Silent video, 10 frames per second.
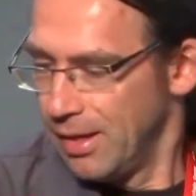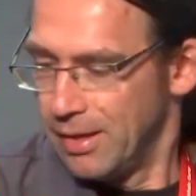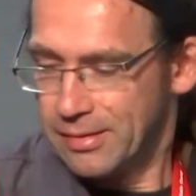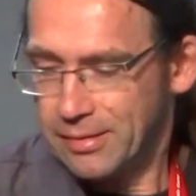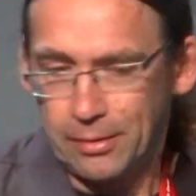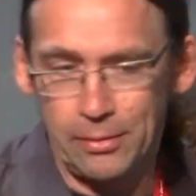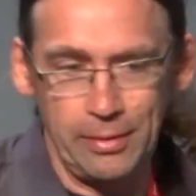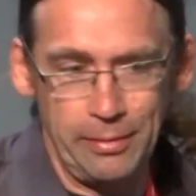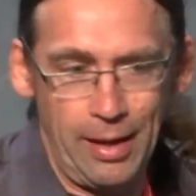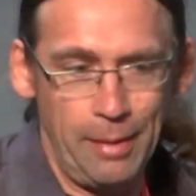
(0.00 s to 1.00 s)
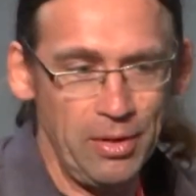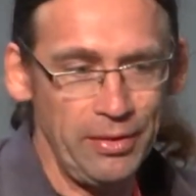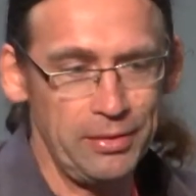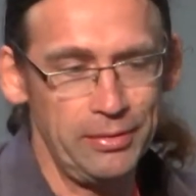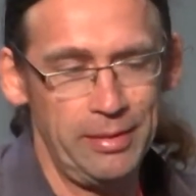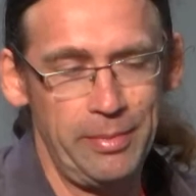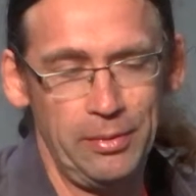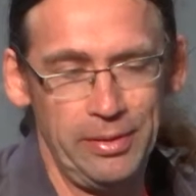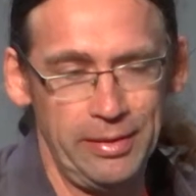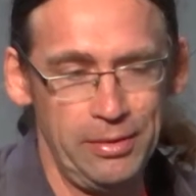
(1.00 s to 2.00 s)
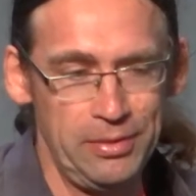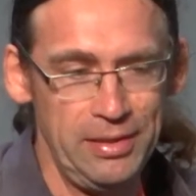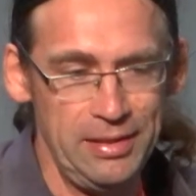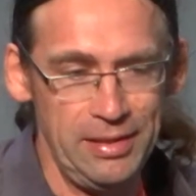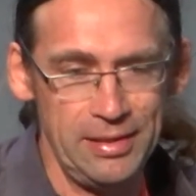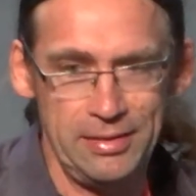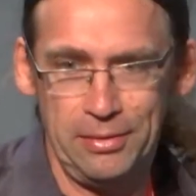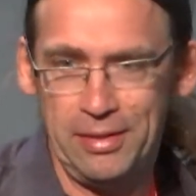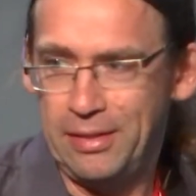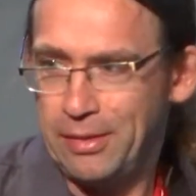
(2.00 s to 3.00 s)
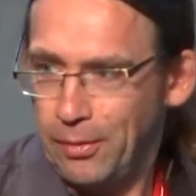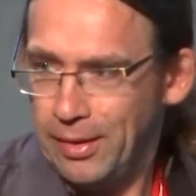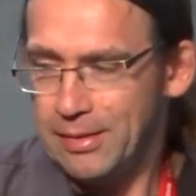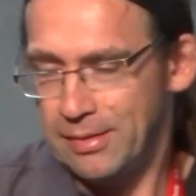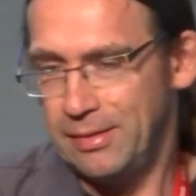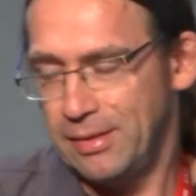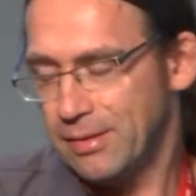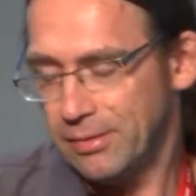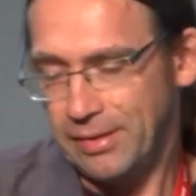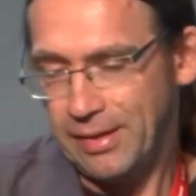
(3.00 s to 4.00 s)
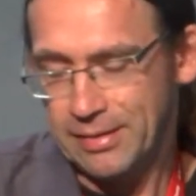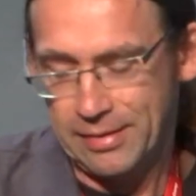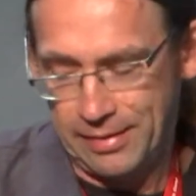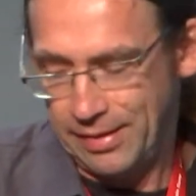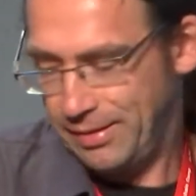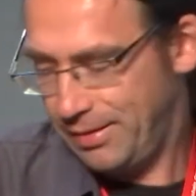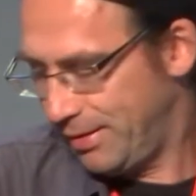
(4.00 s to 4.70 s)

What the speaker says: so I'm going to talk about the utility and security tokens in this context, and